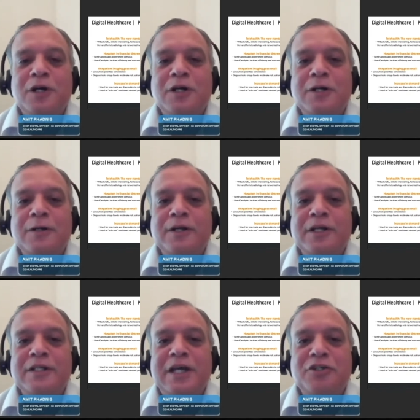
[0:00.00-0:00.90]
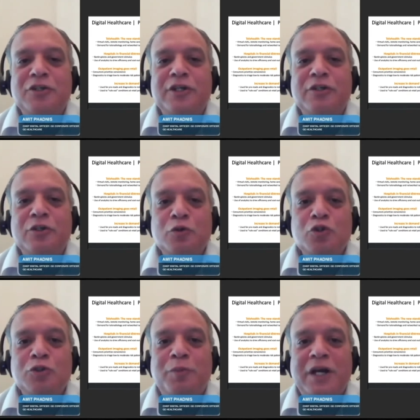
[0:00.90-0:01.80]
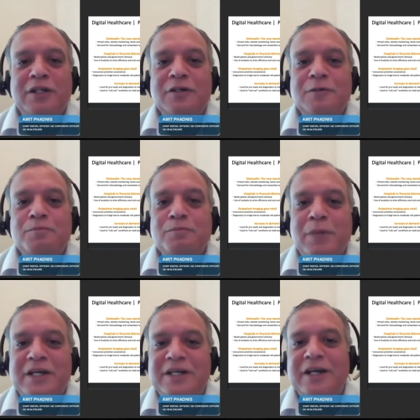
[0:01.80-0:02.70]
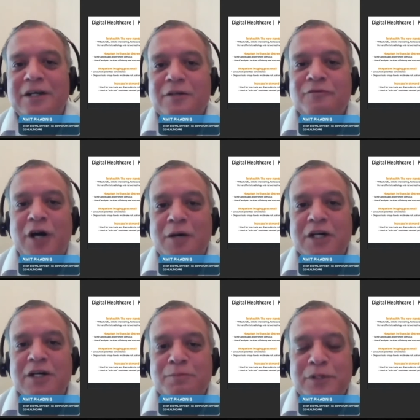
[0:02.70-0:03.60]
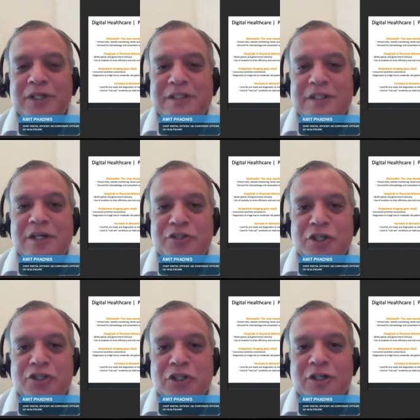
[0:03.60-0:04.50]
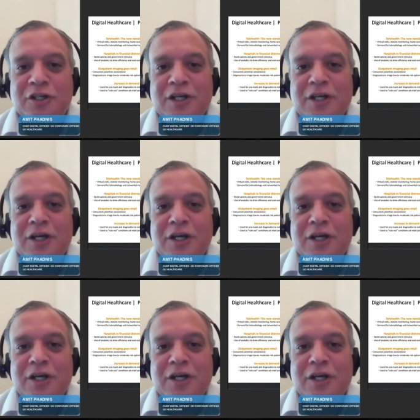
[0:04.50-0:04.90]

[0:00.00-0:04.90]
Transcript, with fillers: uh, is actually used by the medtech and the pharma companies in conjunction